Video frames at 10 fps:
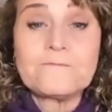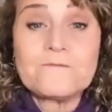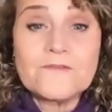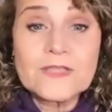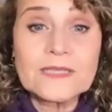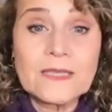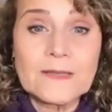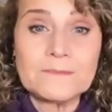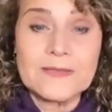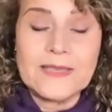filling
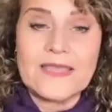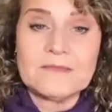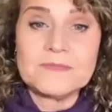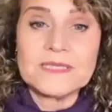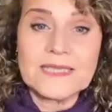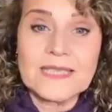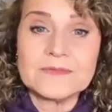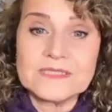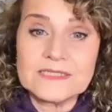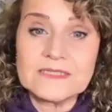up and being able
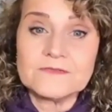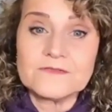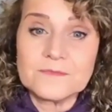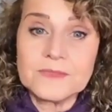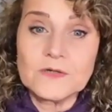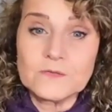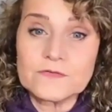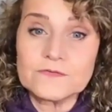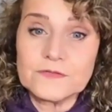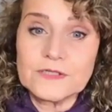to give from the
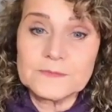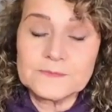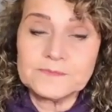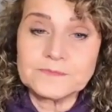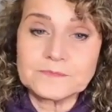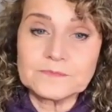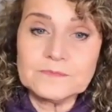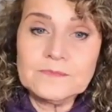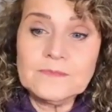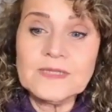overflow.
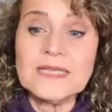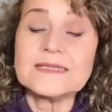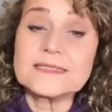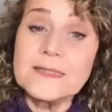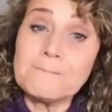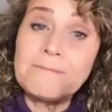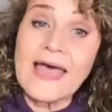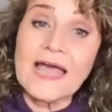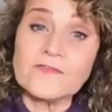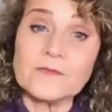Step
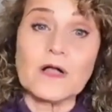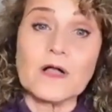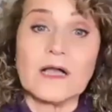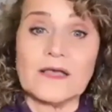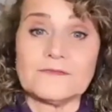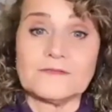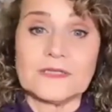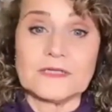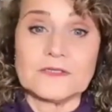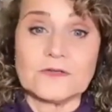back from all
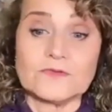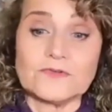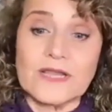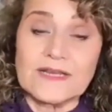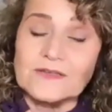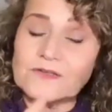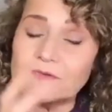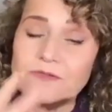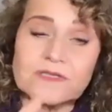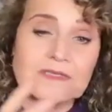conflict. Don't try to do
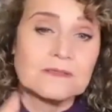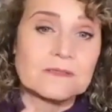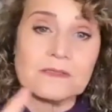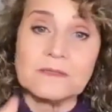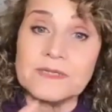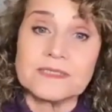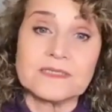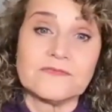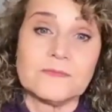this in the midst of a